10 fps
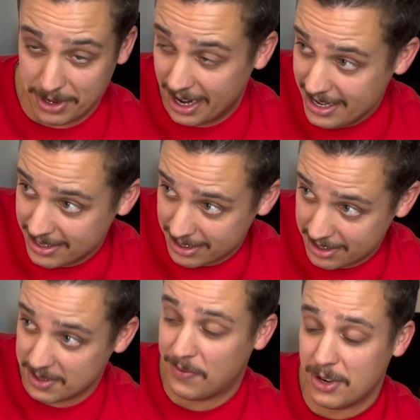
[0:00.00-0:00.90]
Well, nice assists.
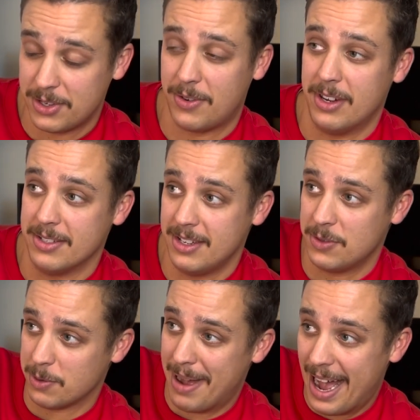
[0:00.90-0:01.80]
His first career assist
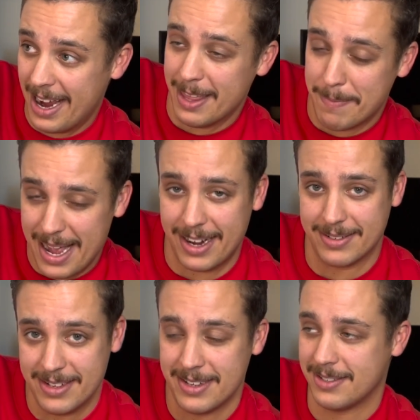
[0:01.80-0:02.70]
was a behind-the-back
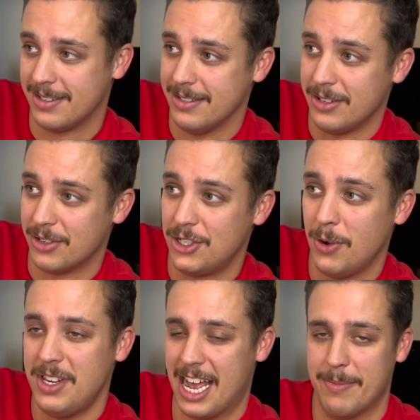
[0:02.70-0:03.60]
assist. He's a little
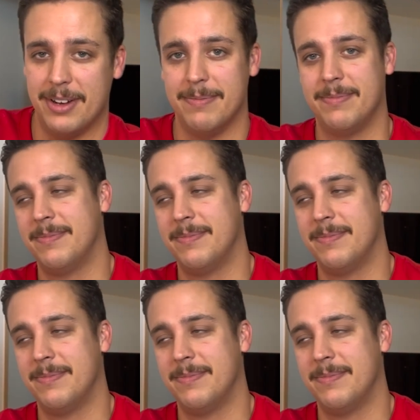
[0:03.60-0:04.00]
showtime in him.